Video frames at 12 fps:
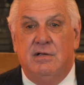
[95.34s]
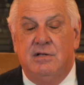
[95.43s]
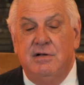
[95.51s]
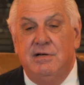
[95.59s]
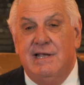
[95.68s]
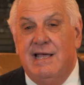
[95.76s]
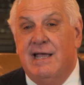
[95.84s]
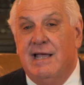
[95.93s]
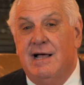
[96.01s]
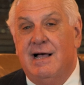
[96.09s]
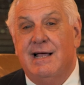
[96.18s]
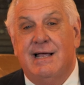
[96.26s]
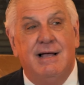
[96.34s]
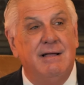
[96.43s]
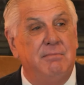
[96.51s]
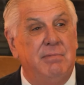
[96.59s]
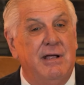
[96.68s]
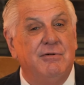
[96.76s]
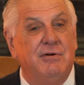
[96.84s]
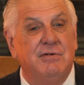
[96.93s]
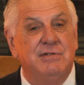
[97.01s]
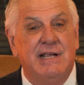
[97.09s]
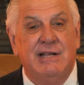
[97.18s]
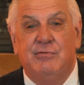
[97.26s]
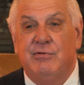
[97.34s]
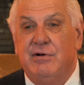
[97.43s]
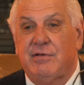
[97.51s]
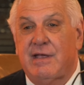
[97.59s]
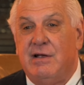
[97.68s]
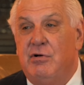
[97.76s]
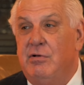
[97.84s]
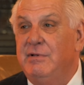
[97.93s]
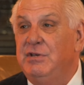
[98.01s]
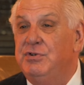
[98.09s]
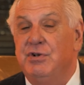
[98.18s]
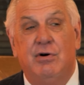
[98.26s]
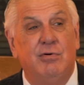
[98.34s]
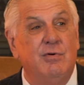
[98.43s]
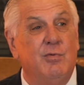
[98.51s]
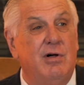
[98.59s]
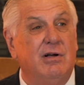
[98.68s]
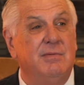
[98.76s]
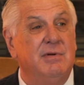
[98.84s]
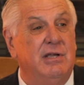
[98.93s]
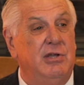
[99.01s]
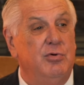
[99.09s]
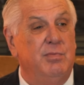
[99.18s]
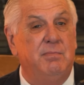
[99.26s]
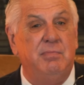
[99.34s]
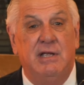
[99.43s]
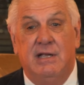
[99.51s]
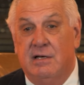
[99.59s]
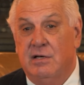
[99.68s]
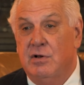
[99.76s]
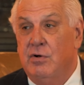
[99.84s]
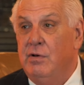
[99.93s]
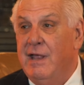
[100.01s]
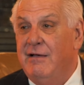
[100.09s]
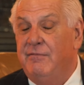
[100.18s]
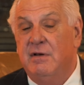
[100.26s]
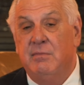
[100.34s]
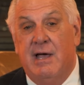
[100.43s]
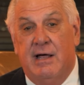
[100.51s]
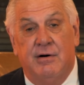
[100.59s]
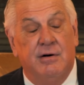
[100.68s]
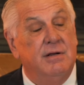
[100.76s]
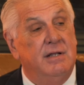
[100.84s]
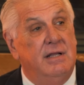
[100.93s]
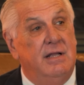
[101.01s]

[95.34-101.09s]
Good day. Hi, I'm Pedro Jose Greer. They call me Joe, and welcome to Cuba Pete, No Laughing Matter.